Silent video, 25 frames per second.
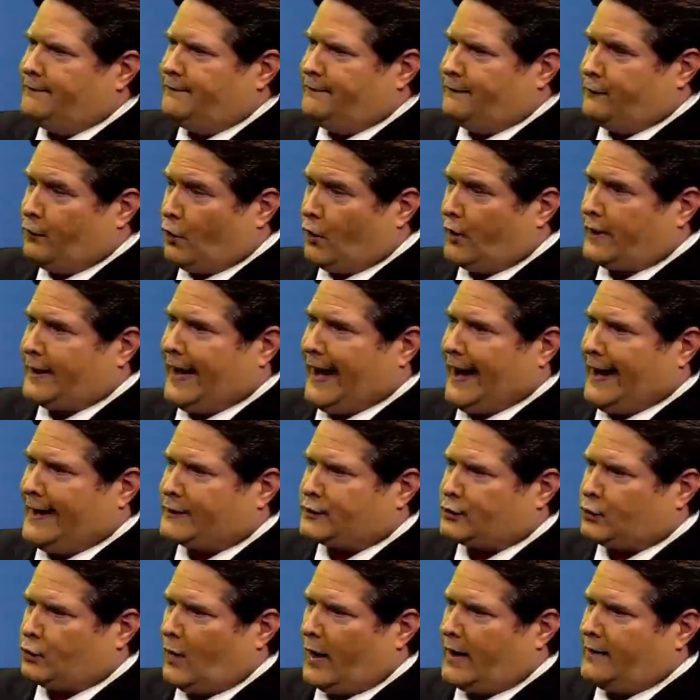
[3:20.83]

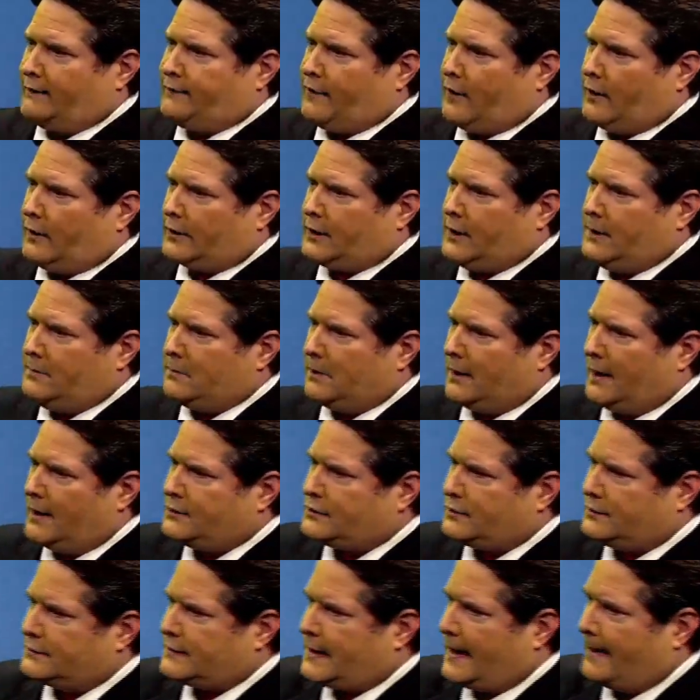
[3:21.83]
forecast rainfall
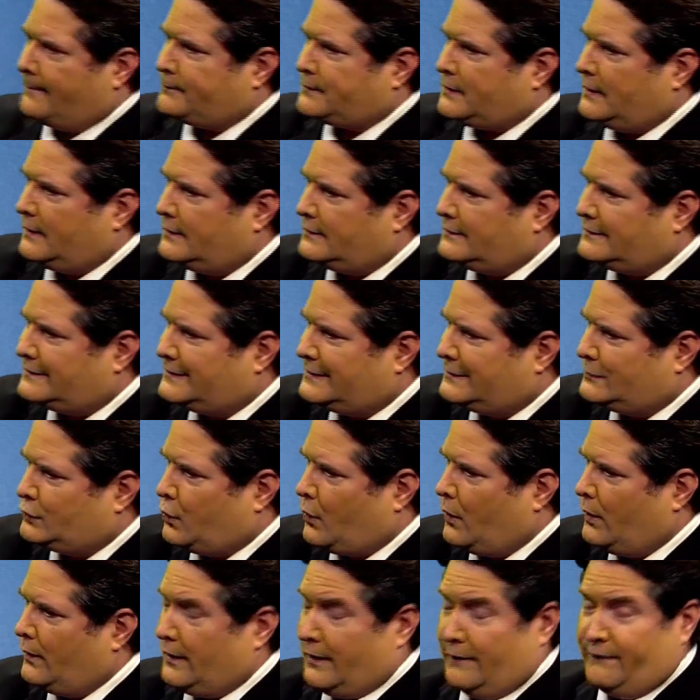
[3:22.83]
accumulations up to
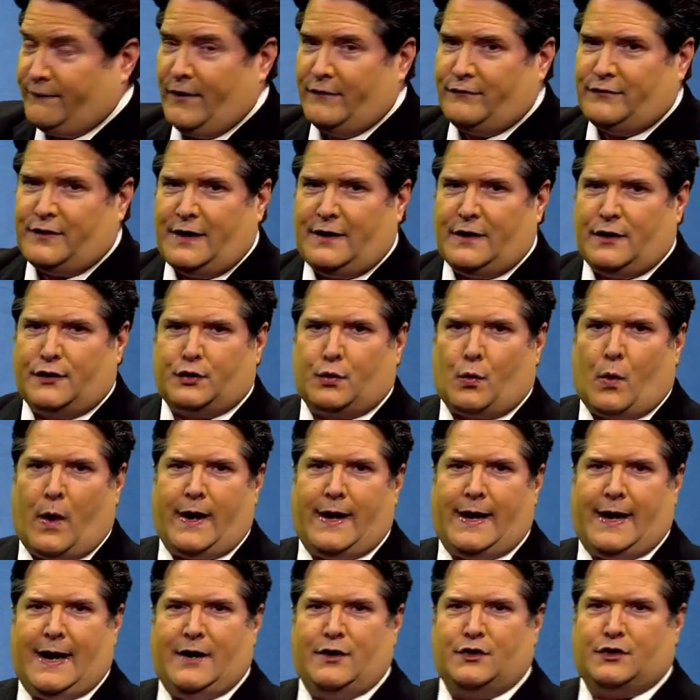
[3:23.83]
uh, 15 to
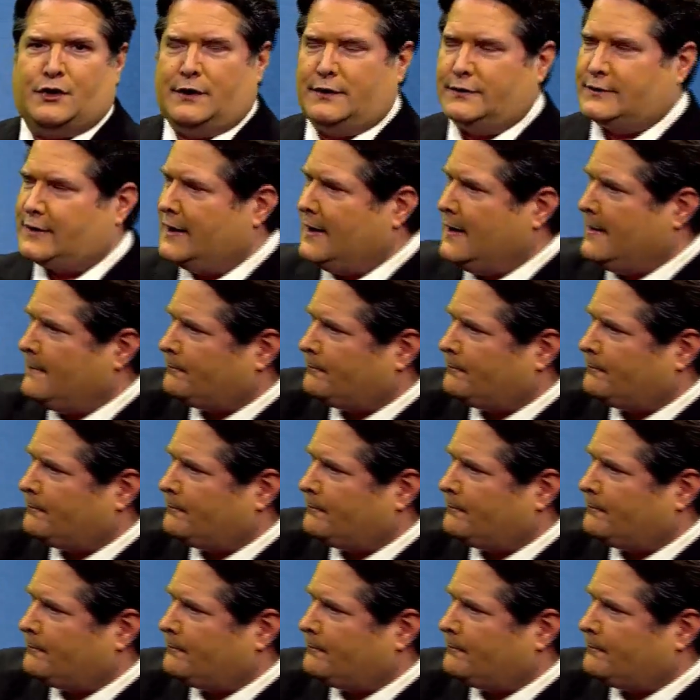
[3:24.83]
20 inches.